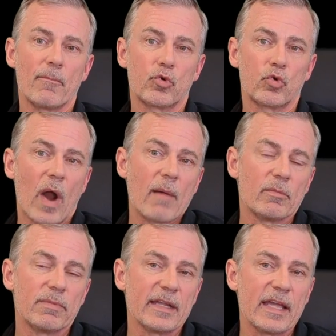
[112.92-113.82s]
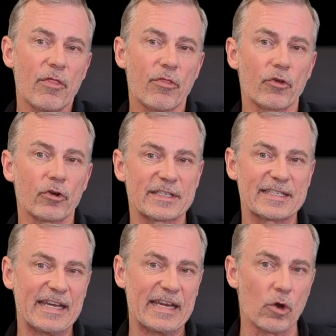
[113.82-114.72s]
Probably
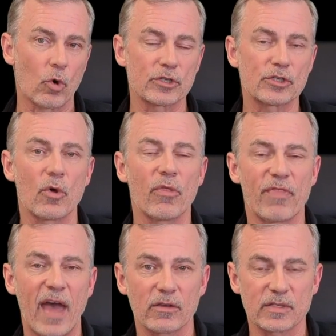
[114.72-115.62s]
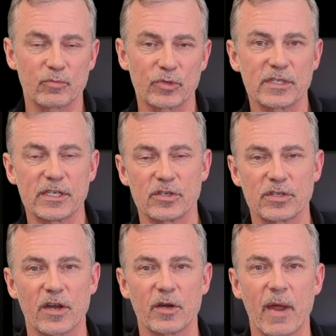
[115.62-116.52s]
13 or so thousand
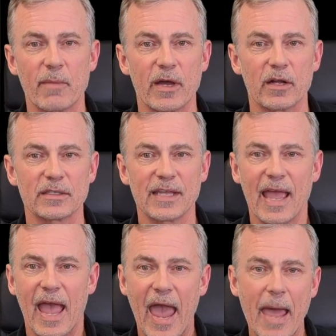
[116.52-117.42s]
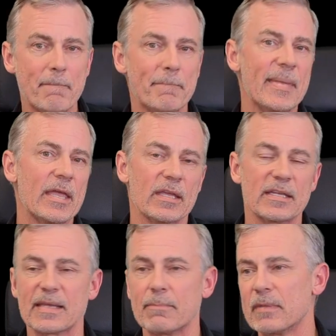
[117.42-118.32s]
procedures under my belt and
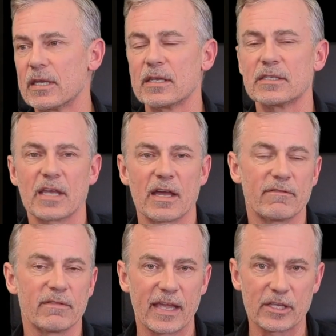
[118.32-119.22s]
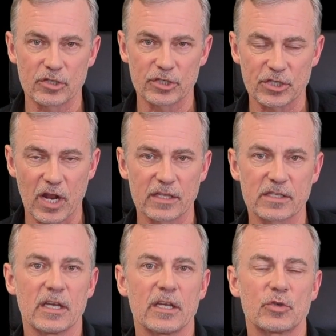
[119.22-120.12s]
millions of laser
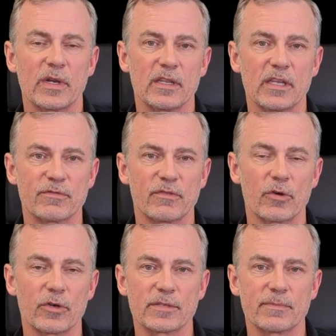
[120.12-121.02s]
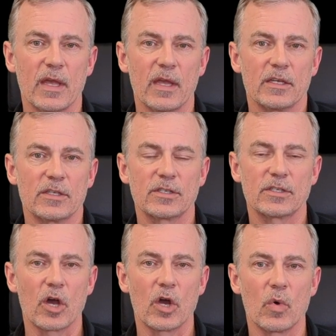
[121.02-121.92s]
shots treating these floaters.
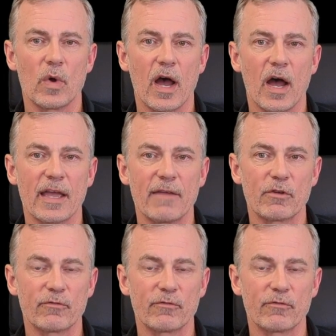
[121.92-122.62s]
So if you're